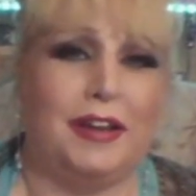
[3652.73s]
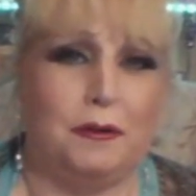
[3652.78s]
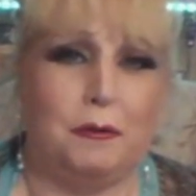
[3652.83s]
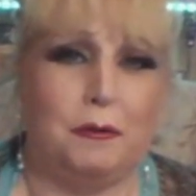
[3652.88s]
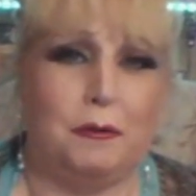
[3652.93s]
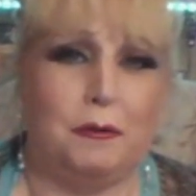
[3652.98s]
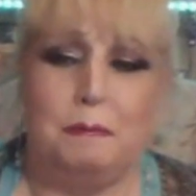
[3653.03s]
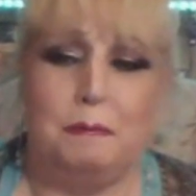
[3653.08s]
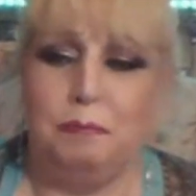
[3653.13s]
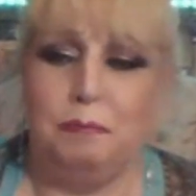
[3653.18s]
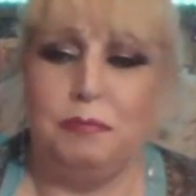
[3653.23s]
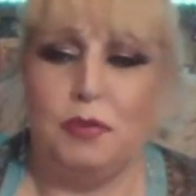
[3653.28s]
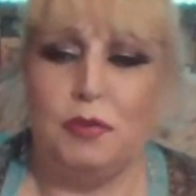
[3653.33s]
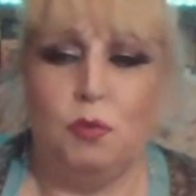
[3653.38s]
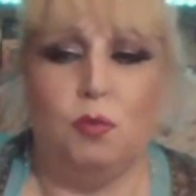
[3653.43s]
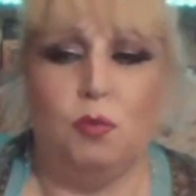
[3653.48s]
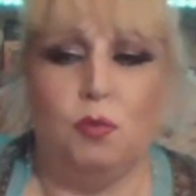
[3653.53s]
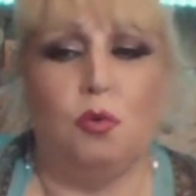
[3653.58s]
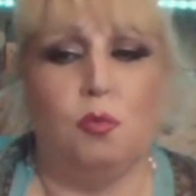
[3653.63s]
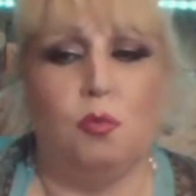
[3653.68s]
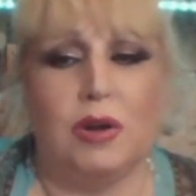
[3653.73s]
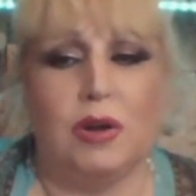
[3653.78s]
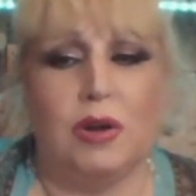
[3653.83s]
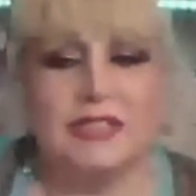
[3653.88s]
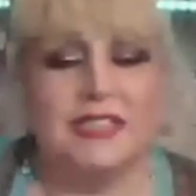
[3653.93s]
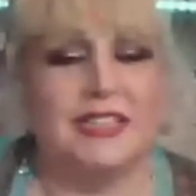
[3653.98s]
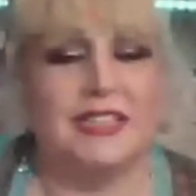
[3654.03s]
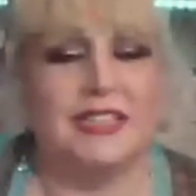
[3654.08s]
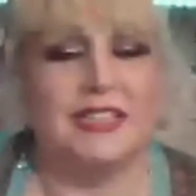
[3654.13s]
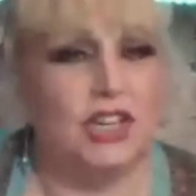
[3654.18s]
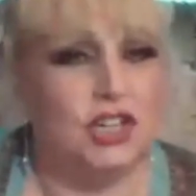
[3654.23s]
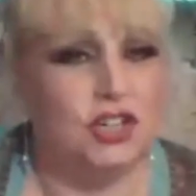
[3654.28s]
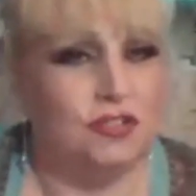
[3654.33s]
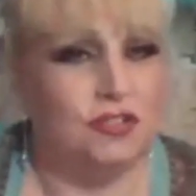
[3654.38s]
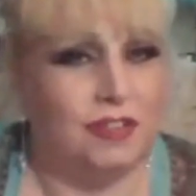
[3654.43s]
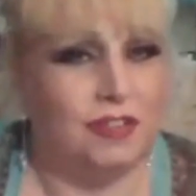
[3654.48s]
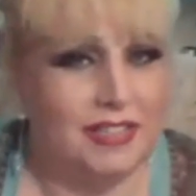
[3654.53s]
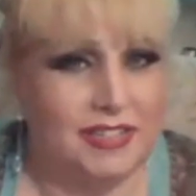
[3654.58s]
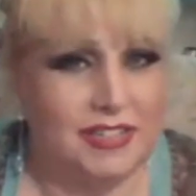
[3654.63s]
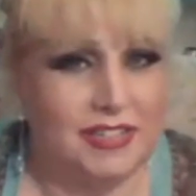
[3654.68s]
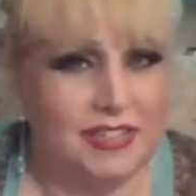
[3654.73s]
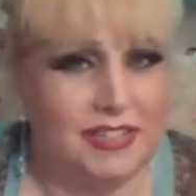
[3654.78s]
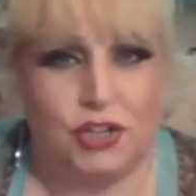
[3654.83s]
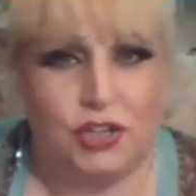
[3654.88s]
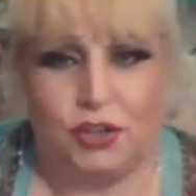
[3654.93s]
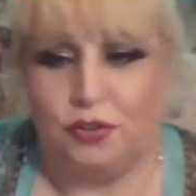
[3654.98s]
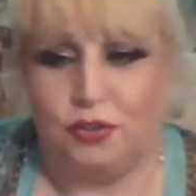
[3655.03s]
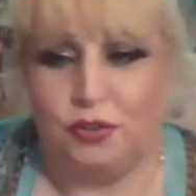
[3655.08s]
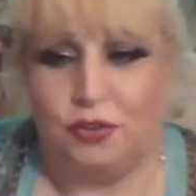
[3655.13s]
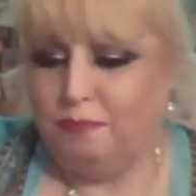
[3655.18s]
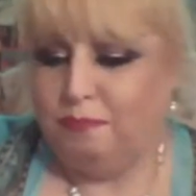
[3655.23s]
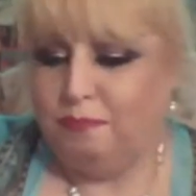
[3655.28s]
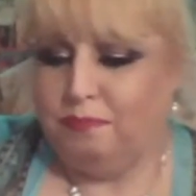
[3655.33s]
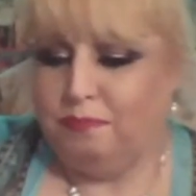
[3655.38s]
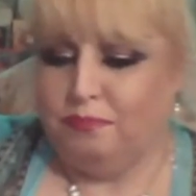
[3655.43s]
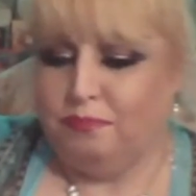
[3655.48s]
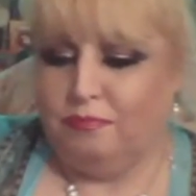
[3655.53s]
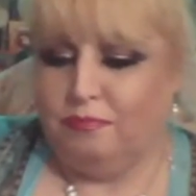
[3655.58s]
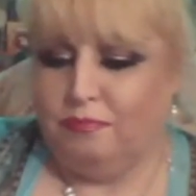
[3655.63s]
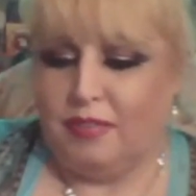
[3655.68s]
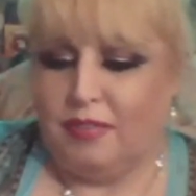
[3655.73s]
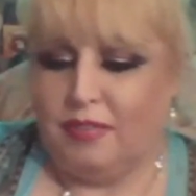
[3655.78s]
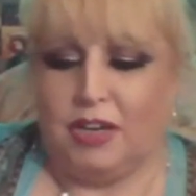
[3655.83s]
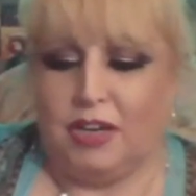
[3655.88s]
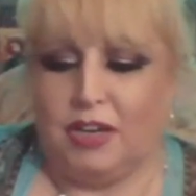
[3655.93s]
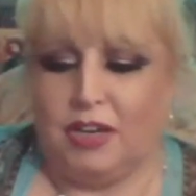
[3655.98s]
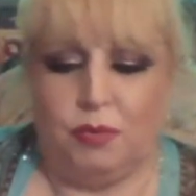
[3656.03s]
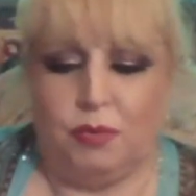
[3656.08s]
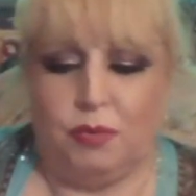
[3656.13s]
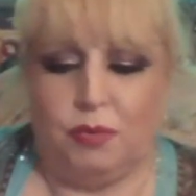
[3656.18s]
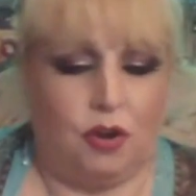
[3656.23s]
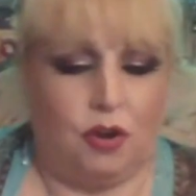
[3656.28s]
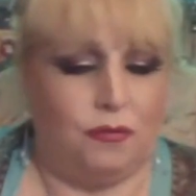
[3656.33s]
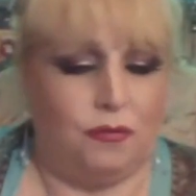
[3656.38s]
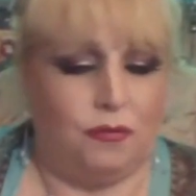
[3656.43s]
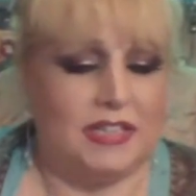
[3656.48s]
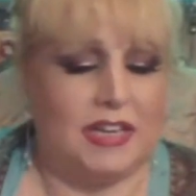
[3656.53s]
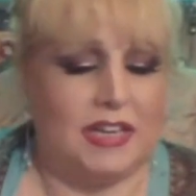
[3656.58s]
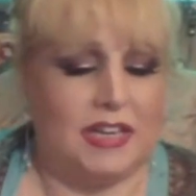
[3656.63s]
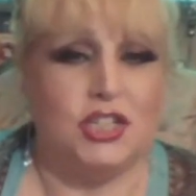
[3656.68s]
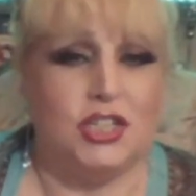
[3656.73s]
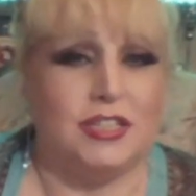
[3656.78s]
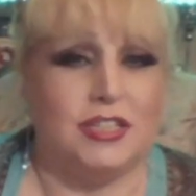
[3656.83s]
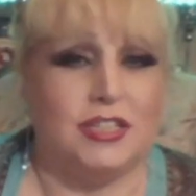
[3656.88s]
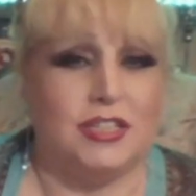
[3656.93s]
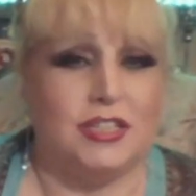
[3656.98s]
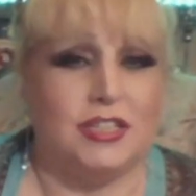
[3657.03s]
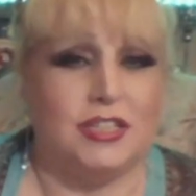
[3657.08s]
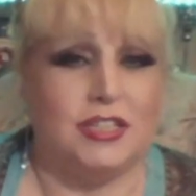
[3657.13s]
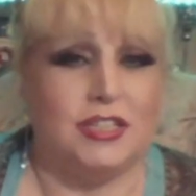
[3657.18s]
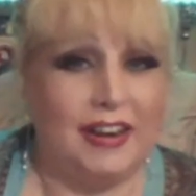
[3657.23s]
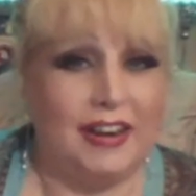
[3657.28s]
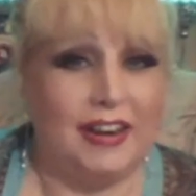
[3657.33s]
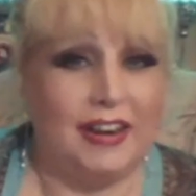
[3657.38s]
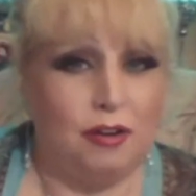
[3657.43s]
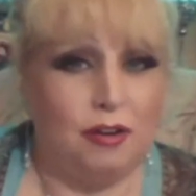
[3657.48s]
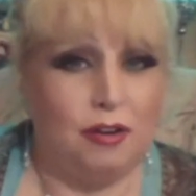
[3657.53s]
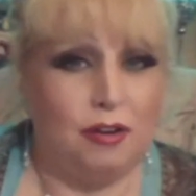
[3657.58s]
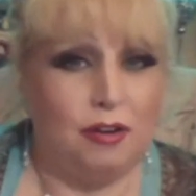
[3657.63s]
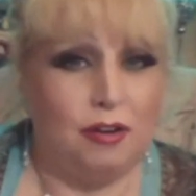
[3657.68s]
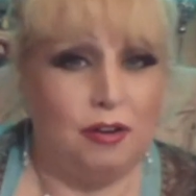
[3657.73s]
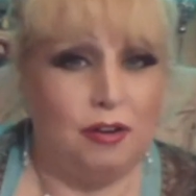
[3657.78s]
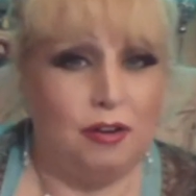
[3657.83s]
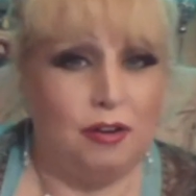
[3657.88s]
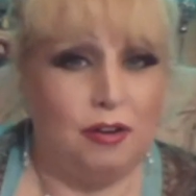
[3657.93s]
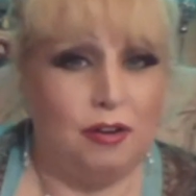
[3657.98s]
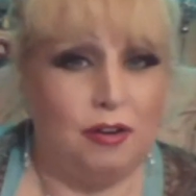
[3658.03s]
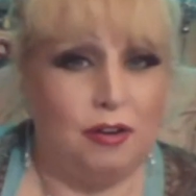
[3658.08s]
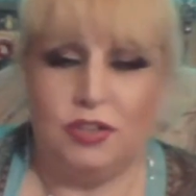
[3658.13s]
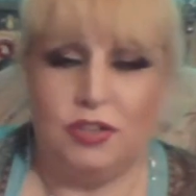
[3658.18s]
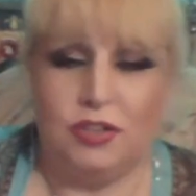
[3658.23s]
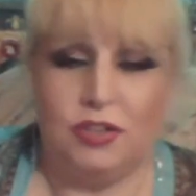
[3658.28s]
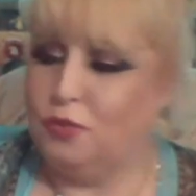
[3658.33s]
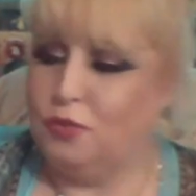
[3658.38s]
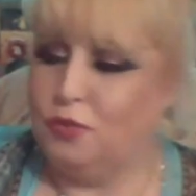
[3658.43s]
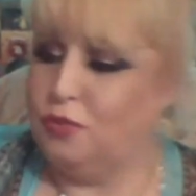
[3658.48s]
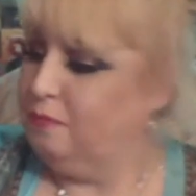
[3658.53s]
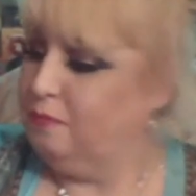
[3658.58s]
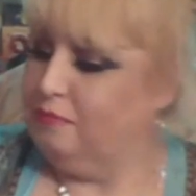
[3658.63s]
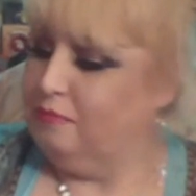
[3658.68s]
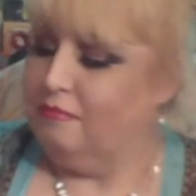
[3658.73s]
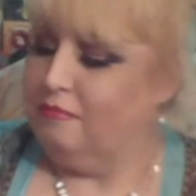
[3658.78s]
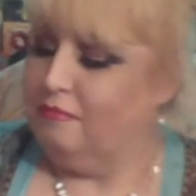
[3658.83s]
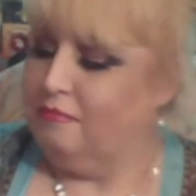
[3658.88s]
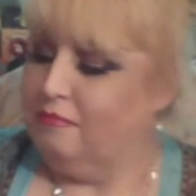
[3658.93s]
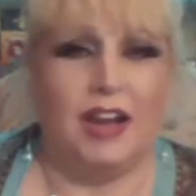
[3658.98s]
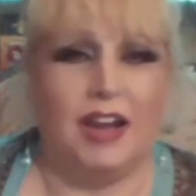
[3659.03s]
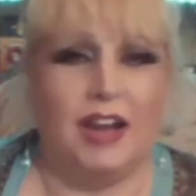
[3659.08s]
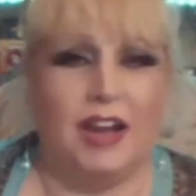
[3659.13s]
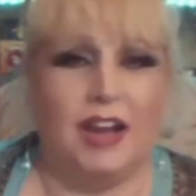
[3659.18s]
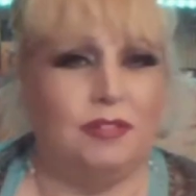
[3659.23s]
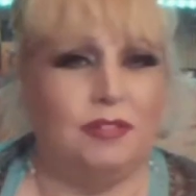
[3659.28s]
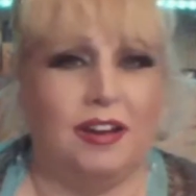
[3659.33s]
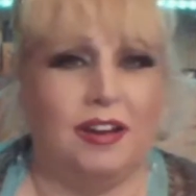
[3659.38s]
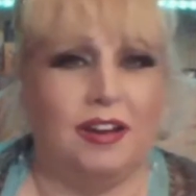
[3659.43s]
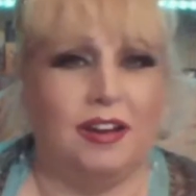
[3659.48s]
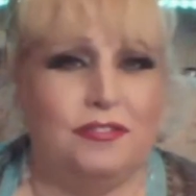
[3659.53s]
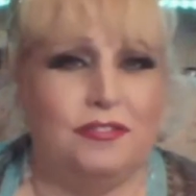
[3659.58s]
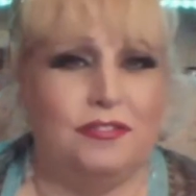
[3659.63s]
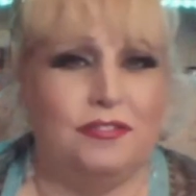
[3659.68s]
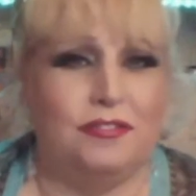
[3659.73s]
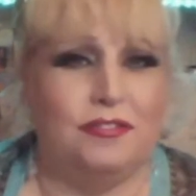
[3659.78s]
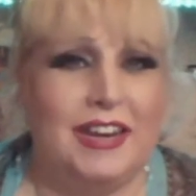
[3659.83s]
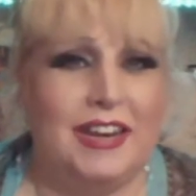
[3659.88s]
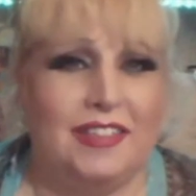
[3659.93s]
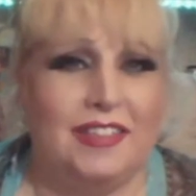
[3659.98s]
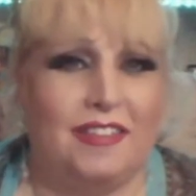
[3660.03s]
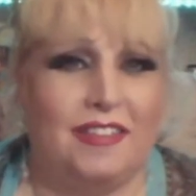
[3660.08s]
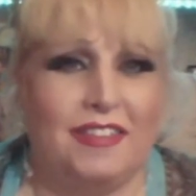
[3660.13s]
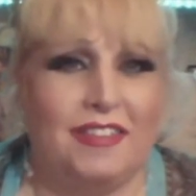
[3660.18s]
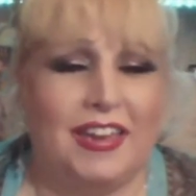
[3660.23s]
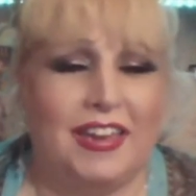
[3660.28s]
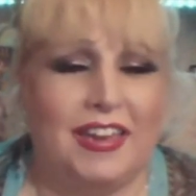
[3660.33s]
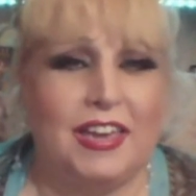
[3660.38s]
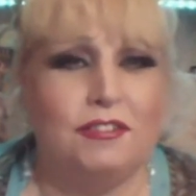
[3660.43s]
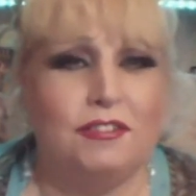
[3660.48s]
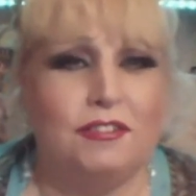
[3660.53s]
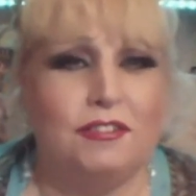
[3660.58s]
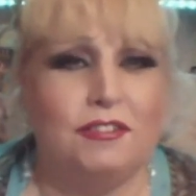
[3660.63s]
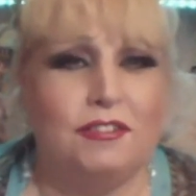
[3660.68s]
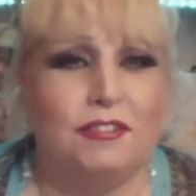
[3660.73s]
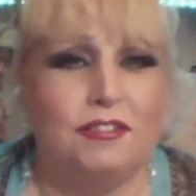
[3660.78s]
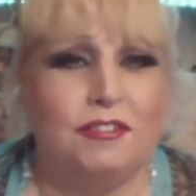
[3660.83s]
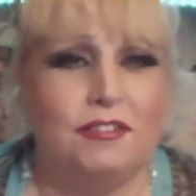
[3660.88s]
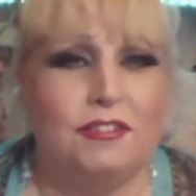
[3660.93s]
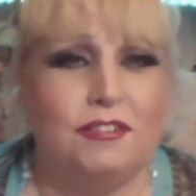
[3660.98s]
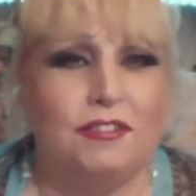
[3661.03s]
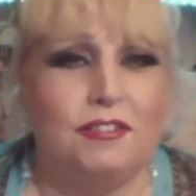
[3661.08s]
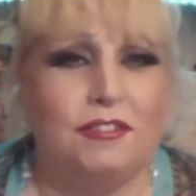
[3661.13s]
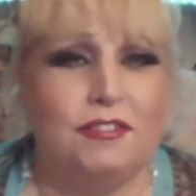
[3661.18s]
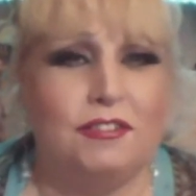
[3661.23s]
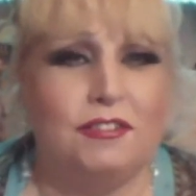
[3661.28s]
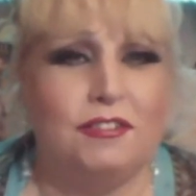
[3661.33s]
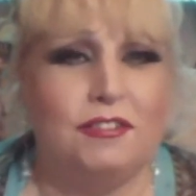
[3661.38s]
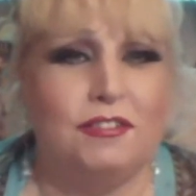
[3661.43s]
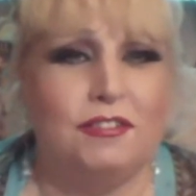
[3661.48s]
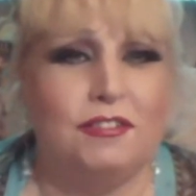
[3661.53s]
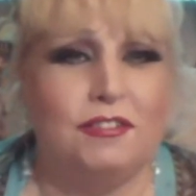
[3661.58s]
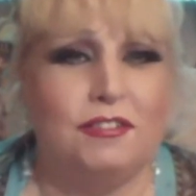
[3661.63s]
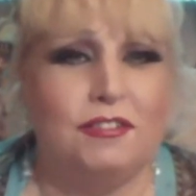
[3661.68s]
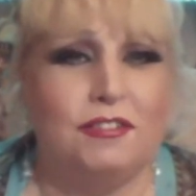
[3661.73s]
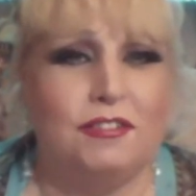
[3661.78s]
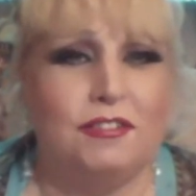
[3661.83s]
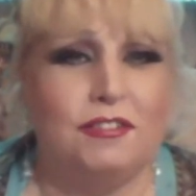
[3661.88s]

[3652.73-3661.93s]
What once interested you with conversations like that, now you think, I don't like the feeling that that gives me